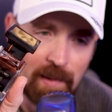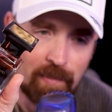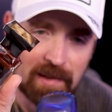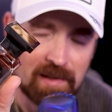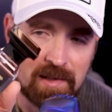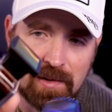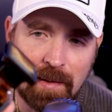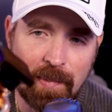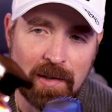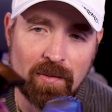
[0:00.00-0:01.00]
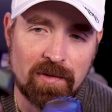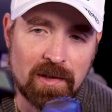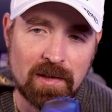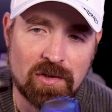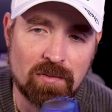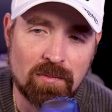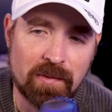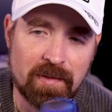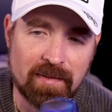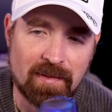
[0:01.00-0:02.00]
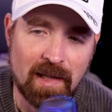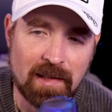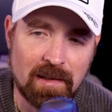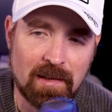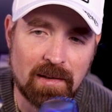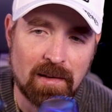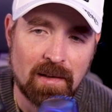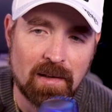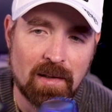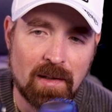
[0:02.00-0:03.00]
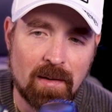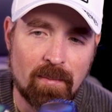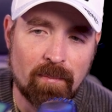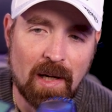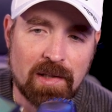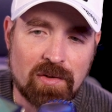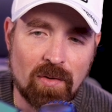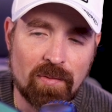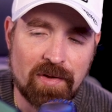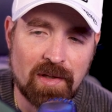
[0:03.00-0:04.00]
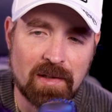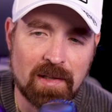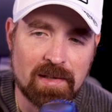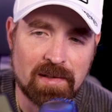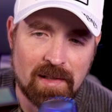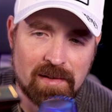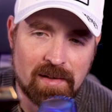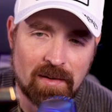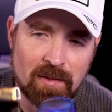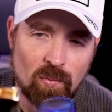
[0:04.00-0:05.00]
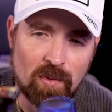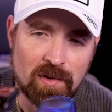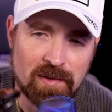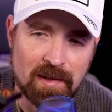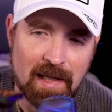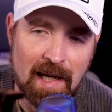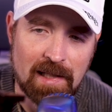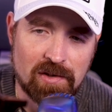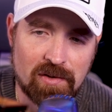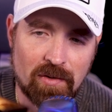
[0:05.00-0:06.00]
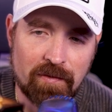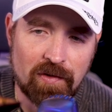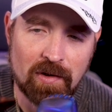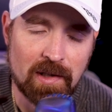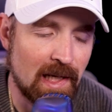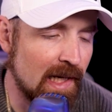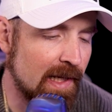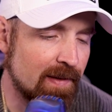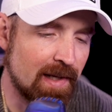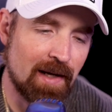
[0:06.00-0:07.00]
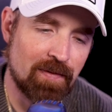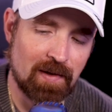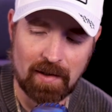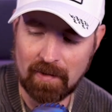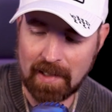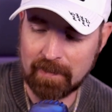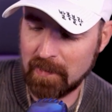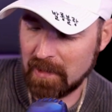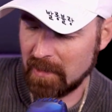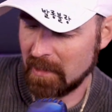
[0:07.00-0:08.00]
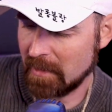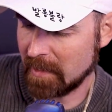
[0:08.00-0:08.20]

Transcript: pick this one up. I don't think that you will dislike it, but I don't think that it's necessarily worth the cash. So if you're a guy that out there like me, like